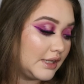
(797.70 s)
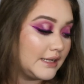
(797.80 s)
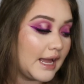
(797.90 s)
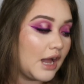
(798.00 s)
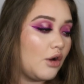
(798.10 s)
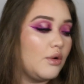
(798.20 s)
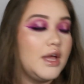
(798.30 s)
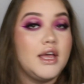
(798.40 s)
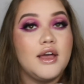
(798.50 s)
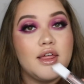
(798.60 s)
Now,
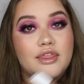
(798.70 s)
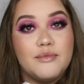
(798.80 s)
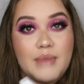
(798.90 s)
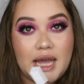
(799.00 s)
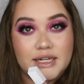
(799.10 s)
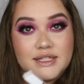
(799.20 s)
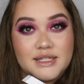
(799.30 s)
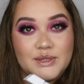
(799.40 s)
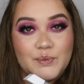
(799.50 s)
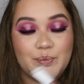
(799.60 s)
the
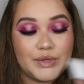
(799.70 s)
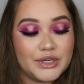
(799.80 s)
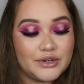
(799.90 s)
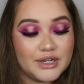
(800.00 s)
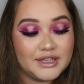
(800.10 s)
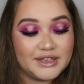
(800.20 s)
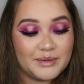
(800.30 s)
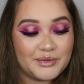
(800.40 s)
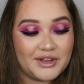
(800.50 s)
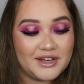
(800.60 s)
Madison Beer
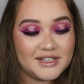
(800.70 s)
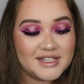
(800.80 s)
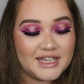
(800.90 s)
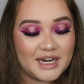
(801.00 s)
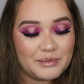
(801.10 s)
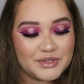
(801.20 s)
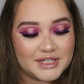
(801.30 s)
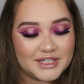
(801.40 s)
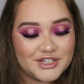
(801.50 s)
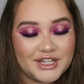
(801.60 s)
lip gloss, and I'm
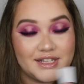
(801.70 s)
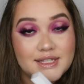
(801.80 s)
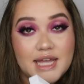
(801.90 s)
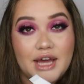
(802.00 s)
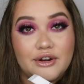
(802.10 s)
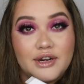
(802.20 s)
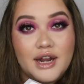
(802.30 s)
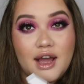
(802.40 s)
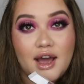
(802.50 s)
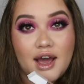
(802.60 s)
using the shade Saturn.
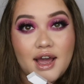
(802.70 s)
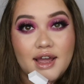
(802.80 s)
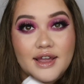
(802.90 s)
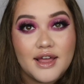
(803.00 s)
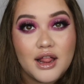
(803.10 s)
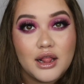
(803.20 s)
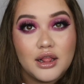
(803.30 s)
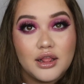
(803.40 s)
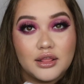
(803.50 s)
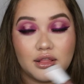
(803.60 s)
I
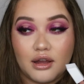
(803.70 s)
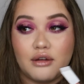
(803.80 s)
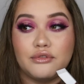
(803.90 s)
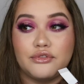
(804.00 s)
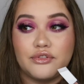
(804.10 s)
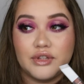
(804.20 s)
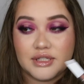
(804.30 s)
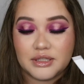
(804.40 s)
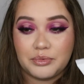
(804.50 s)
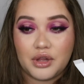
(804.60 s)
love
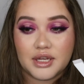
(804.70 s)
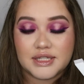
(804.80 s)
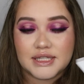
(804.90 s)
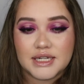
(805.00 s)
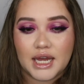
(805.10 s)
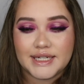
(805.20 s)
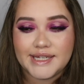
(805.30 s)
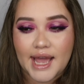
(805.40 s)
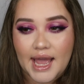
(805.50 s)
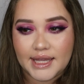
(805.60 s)
this lip gloss. It's not
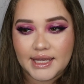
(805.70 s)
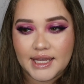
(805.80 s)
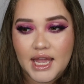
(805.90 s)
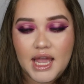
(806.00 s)
tacky.